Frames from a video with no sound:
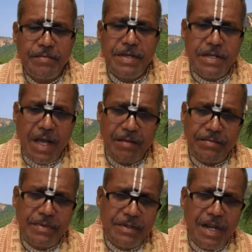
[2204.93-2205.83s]
Being
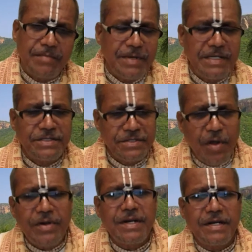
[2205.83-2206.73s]
humble and being
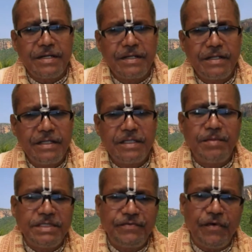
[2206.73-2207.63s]
tolerant, that
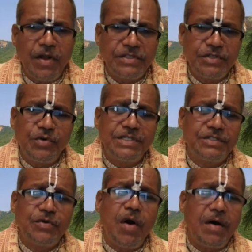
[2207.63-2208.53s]
means false ego
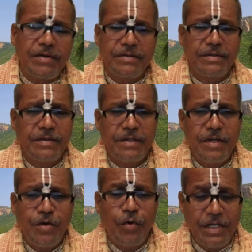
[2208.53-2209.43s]
is gone.
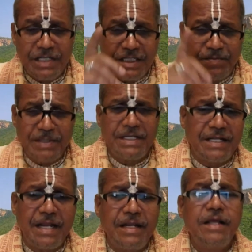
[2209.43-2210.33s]
Only such person
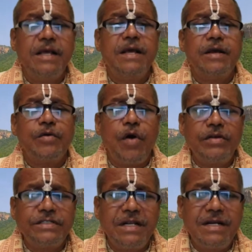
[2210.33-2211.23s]
can
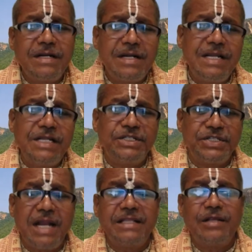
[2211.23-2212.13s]
constantly
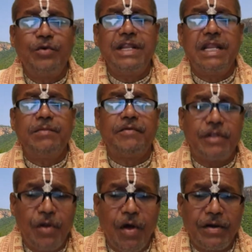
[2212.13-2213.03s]
chant the holy name of
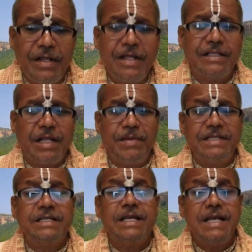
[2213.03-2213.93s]
the Lord. That
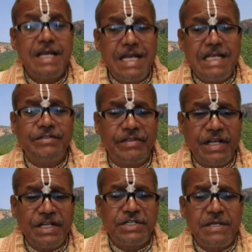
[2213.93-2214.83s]
means he is with
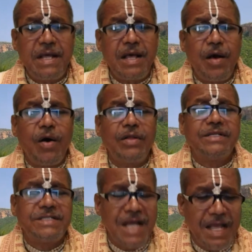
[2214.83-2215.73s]
Krishna all
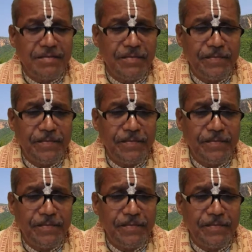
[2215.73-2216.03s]
the time.